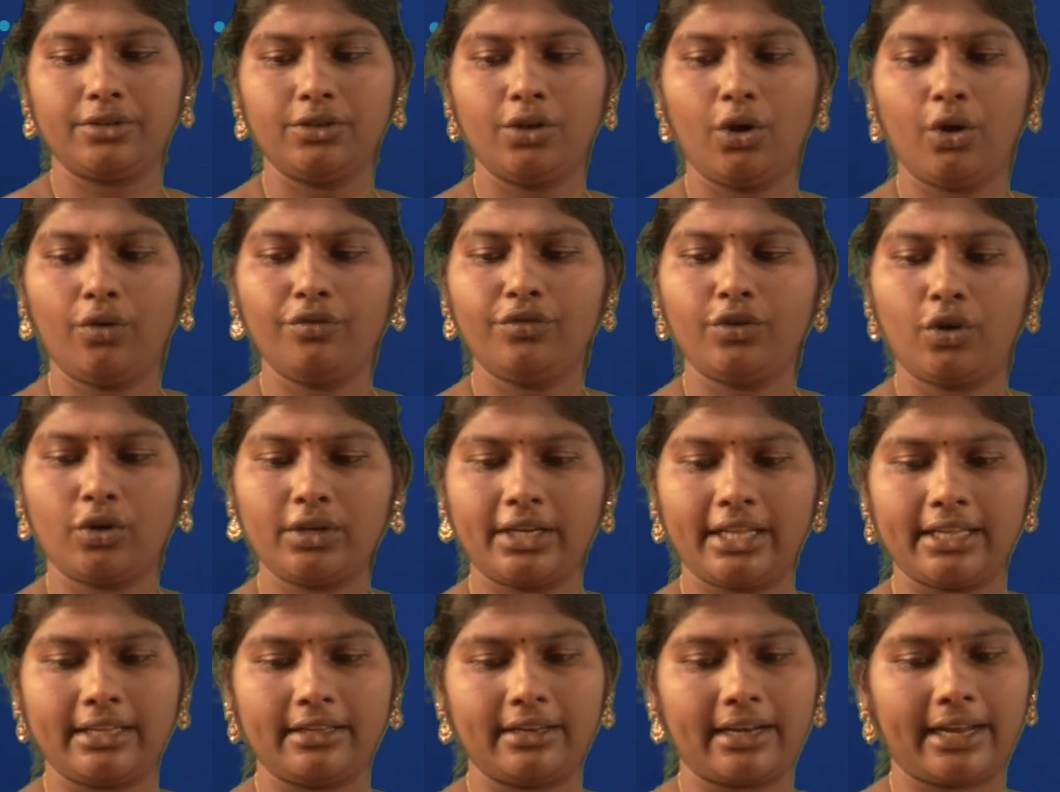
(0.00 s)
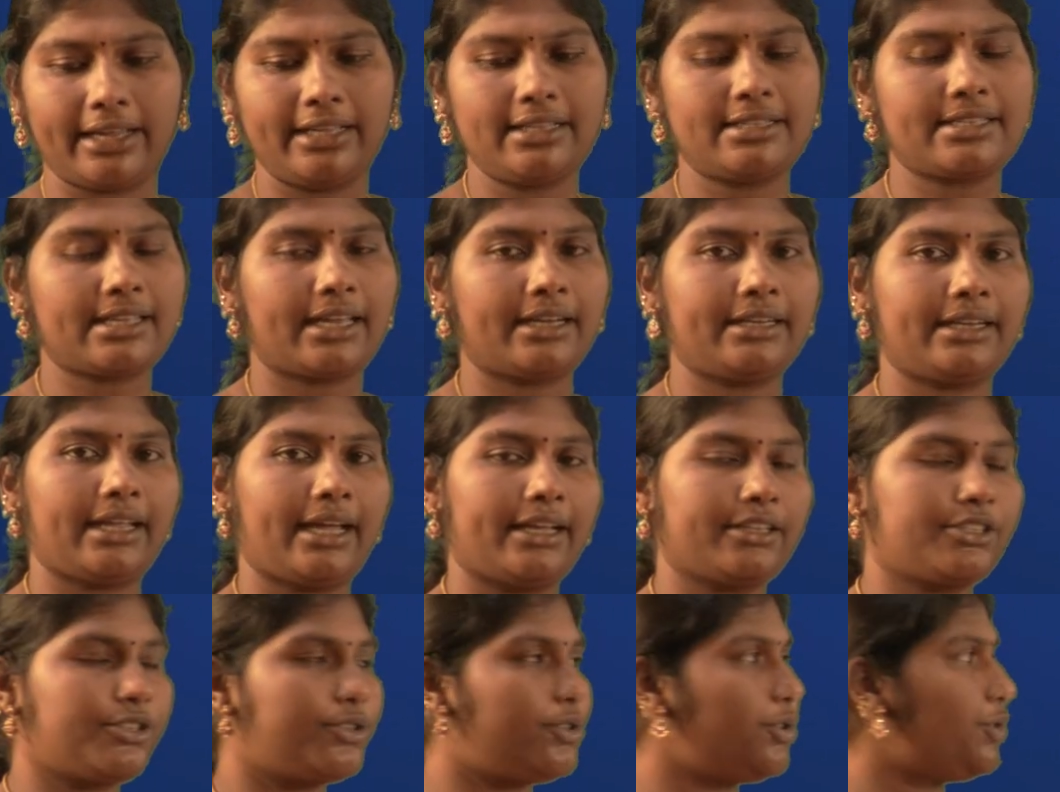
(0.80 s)
no voting rights
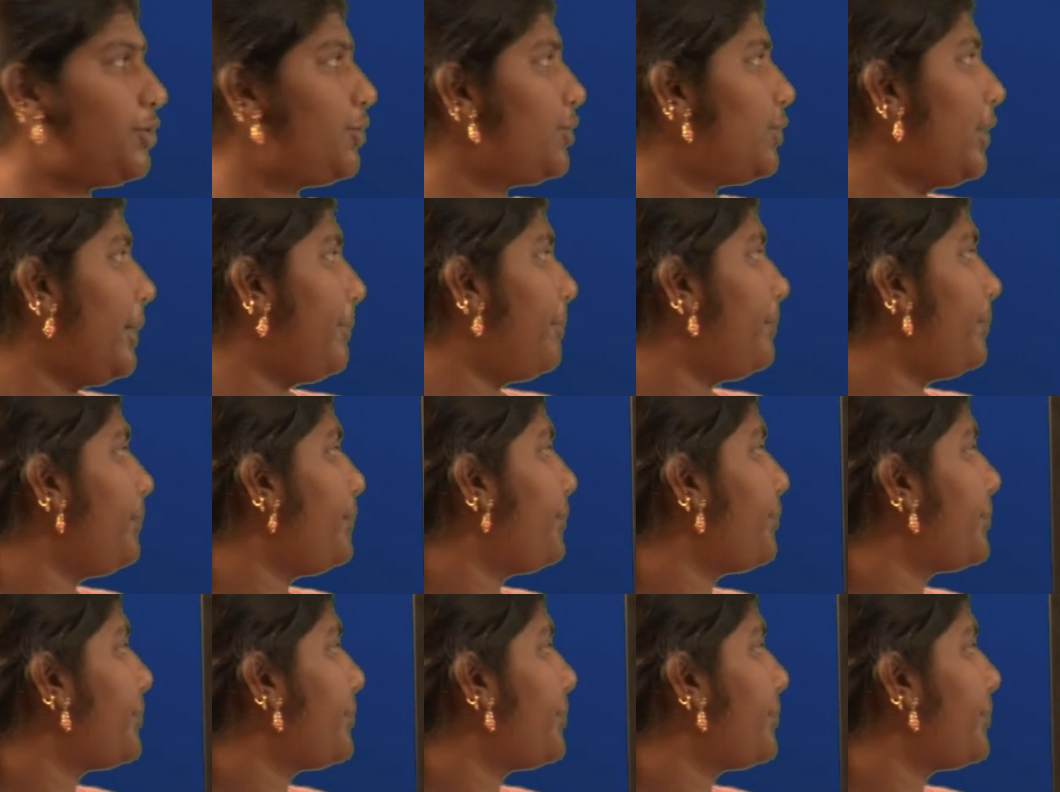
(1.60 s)
attached to them.